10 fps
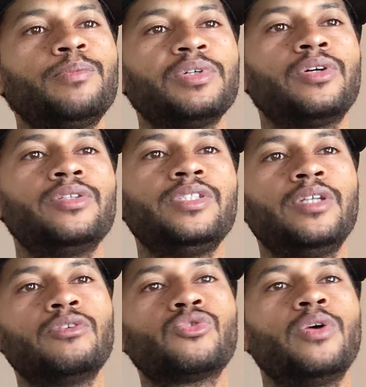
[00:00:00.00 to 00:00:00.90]
cryptocurrency
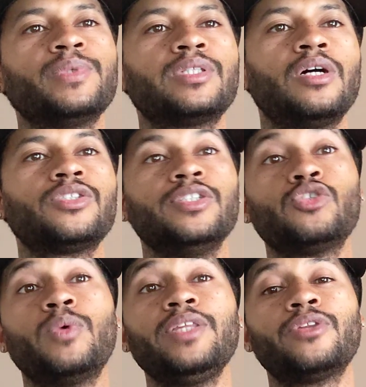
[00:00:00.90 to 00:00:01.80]
Dogecoin was launched in
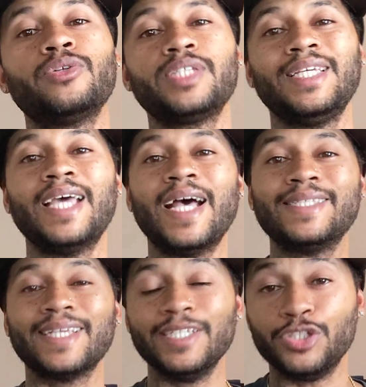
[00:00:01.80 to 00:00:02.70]
2013
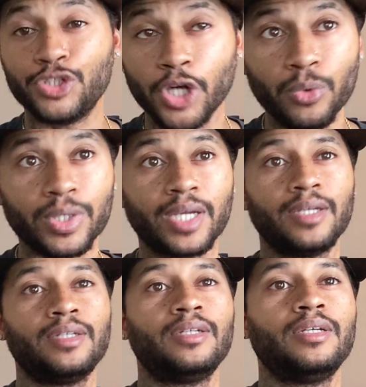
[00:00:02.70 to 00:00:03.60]
as a joke.
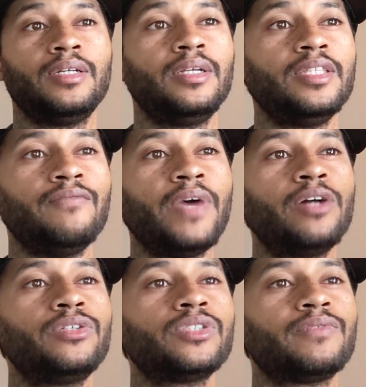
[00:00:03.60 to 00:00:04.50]
The
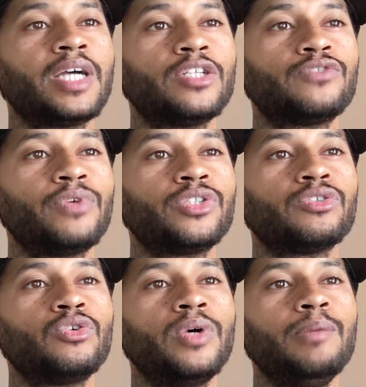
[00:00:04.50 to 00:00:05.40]
founders of the
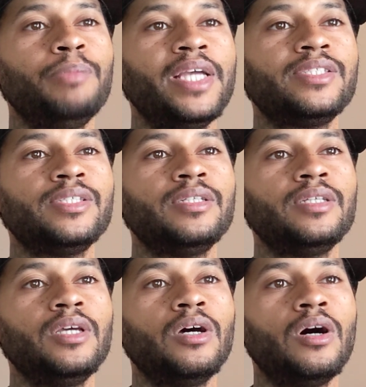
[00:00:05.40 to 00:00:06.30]
controversial coin based
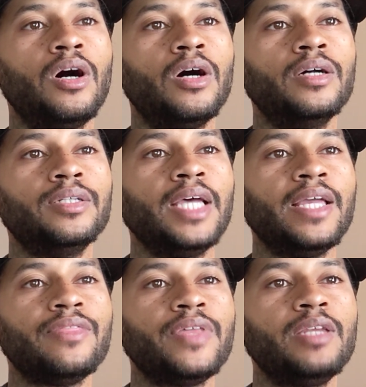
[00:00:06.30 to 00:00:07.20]
it on
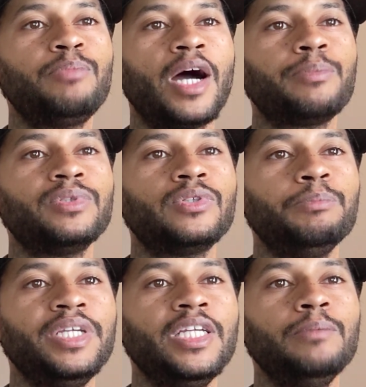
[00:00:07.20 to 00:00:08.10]
a thin popular
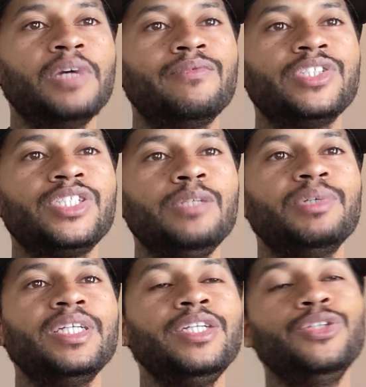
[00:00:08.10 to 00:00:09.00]
meme of a
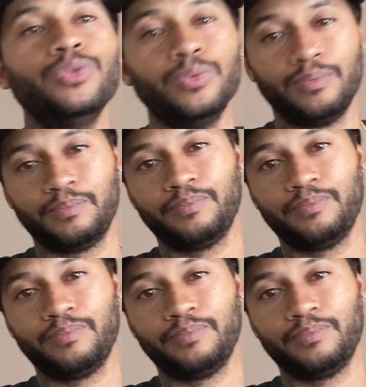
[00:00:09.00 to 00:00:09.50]
Shiba Inu.